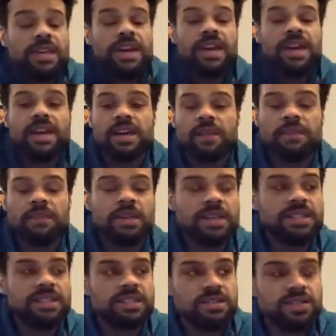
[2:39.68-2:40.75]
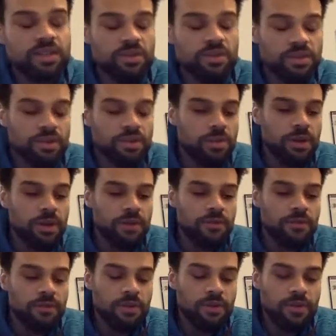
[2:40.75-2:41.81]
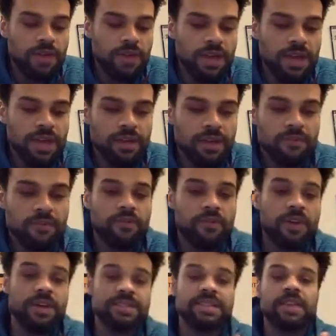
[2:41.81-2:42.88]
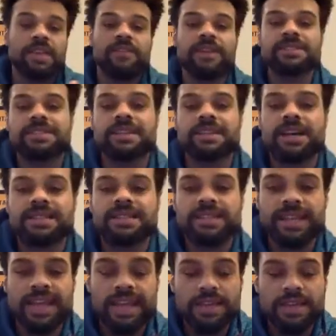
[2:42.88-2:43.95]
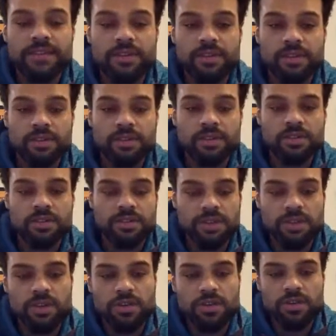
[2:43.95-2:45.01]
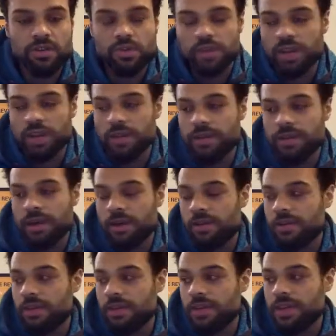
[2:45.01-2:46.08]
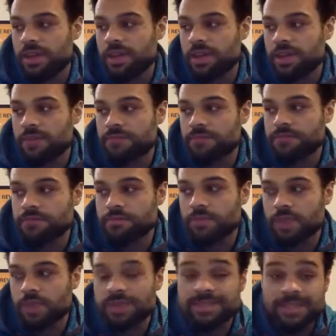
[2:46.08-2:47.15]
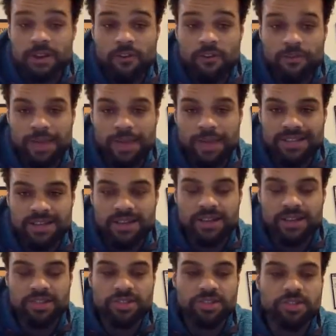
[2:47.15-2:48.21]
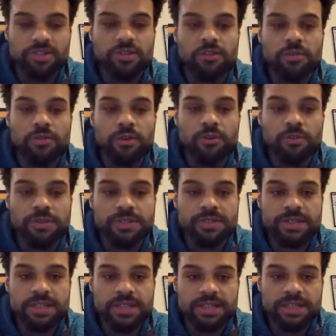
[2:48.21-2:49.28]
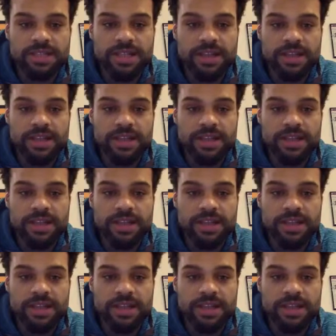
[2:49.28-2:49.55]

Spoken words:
Yeah, I mean, it's so with the first set of exercises I gave you, so you're talking about the self-massage, the novel movements and things like that.